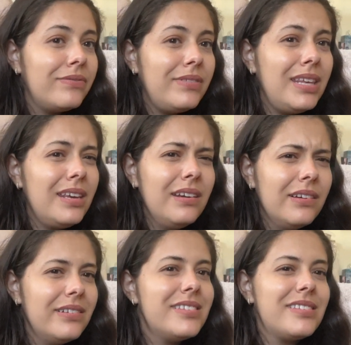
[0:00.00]

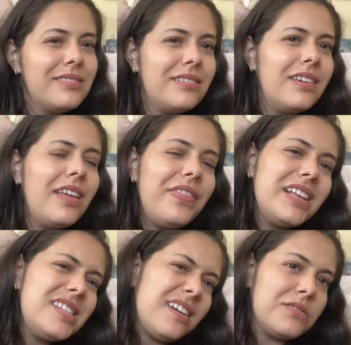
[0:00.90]
years. That
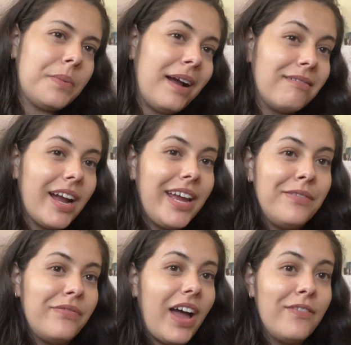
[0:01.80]
sounds about right,
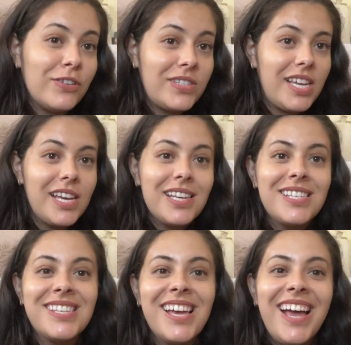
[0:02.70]
5 or
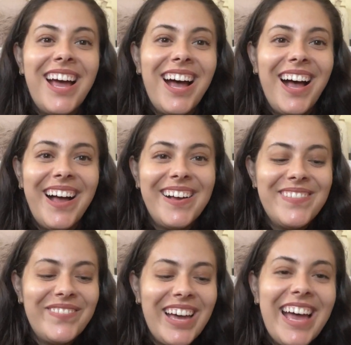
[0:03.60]
6.
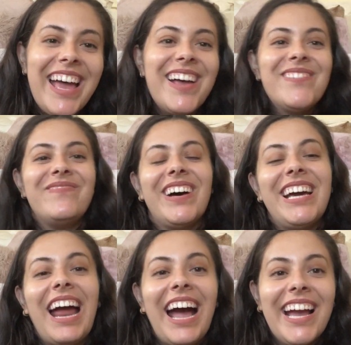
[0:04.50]

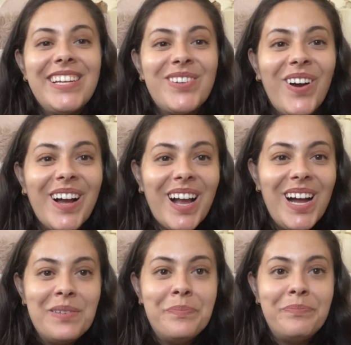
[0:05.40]
But I talk
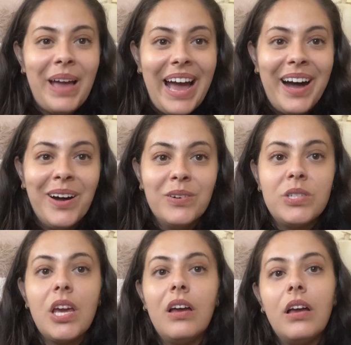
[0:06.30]
about
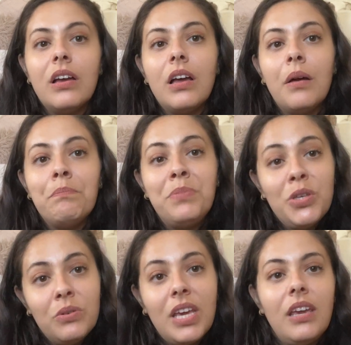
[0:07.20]

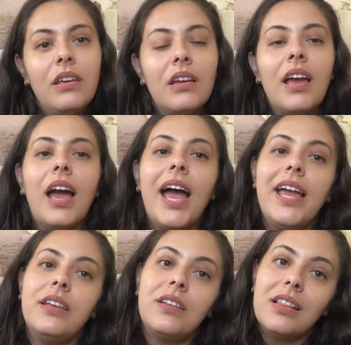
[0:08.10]
beauty
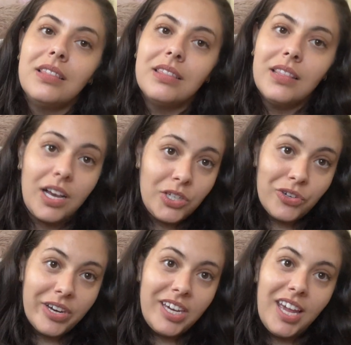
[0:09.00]
and
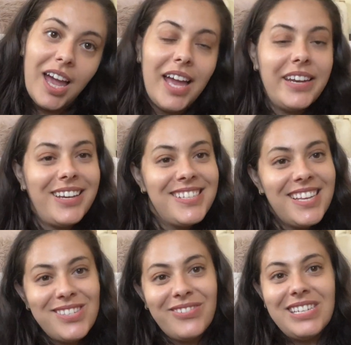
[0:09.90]
luxury and
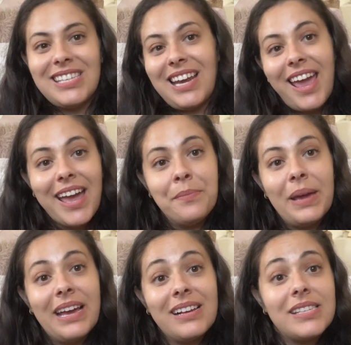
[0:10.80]
accessories and
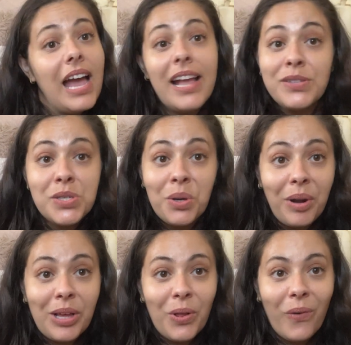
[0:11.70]
handbags and Stoney
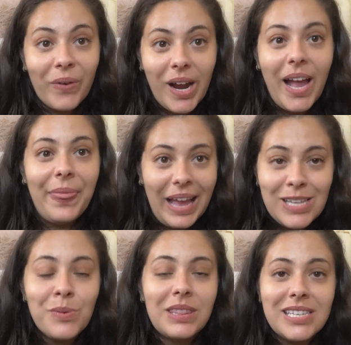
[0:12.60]
Clover, and
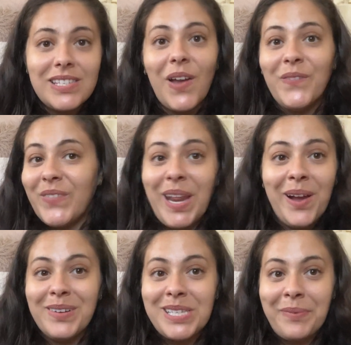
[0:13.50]
that's what this
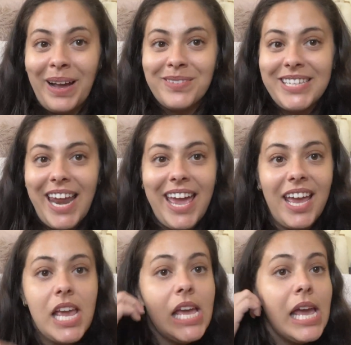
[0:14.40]
video is about
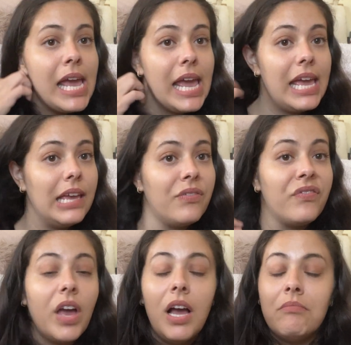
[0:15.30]
today. If
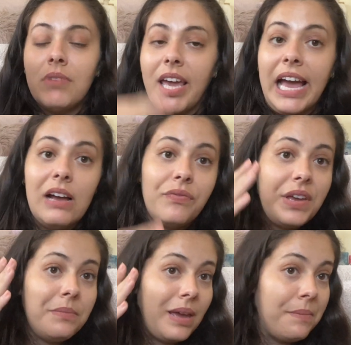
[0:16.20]
my
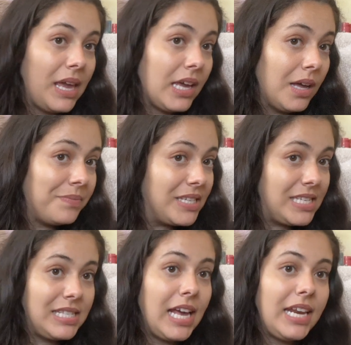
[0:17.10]
outfit, my makeup, the
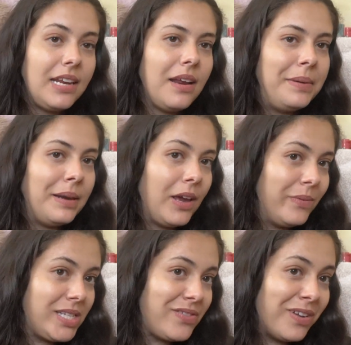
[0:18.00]
setting, I mean, I
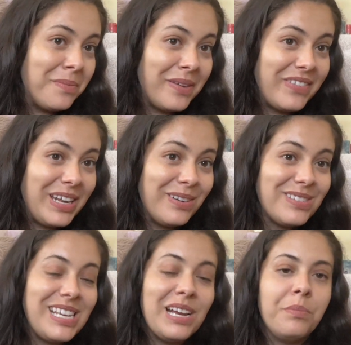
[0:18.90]
always film my videos
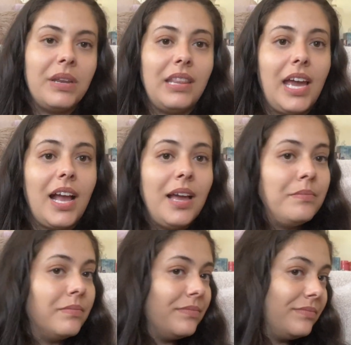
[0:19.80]
here, but like
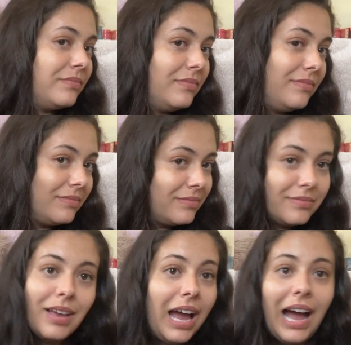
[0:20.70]
I'm
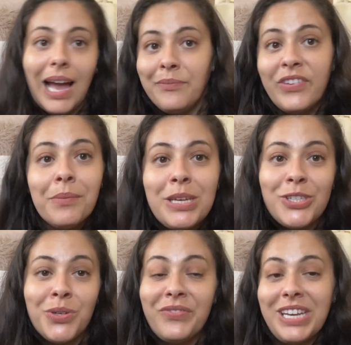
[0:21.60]
filming
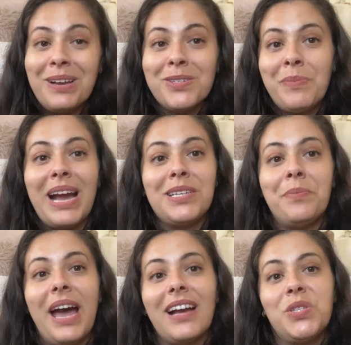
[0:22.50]
2 videos back to
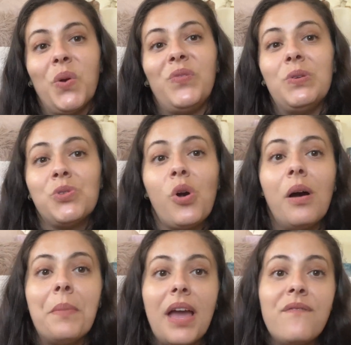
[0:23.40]
back. So if you saw
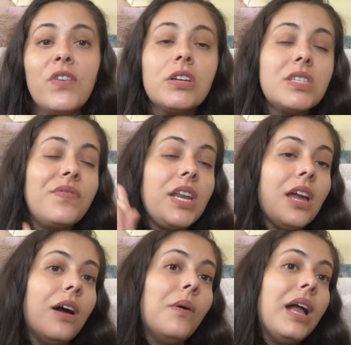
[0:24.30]
my first
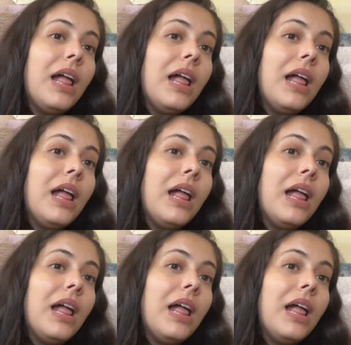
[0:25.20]
video,